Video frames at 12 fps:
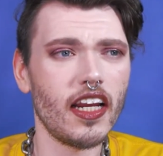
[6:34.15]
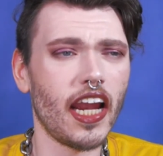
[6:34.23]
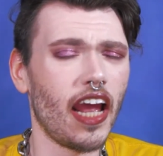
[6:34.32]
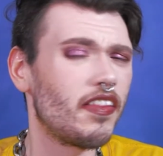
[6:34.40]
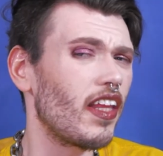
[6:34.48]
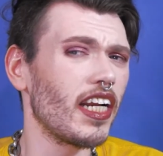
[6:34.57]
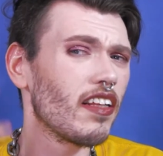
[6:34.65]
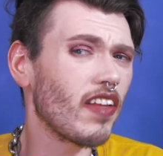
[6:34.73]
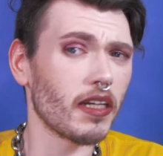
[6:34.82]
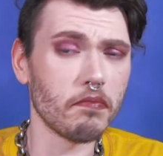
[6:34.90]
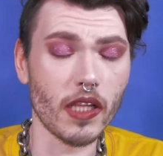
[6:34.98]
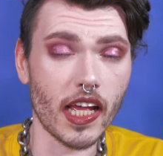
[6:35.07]
and then it
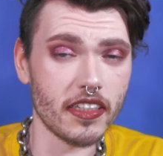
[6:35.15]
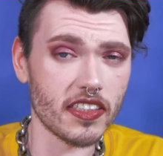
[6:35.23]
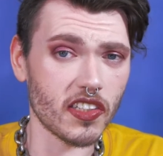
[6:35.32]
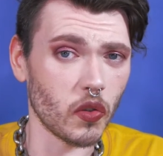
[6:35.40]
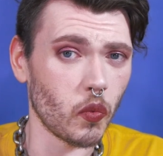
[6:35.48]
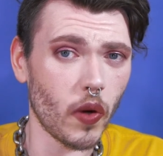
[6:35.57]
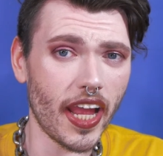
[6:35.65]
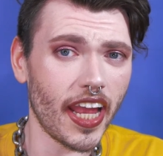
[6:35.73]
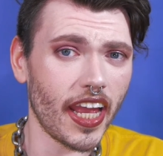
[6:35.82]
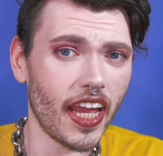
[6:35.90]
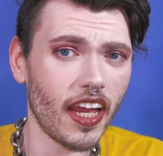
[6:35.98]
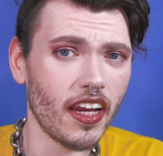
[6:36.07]
like blends
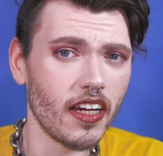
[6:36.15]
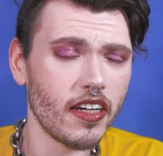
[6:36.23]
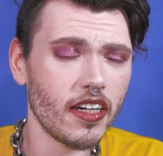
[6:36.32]
away,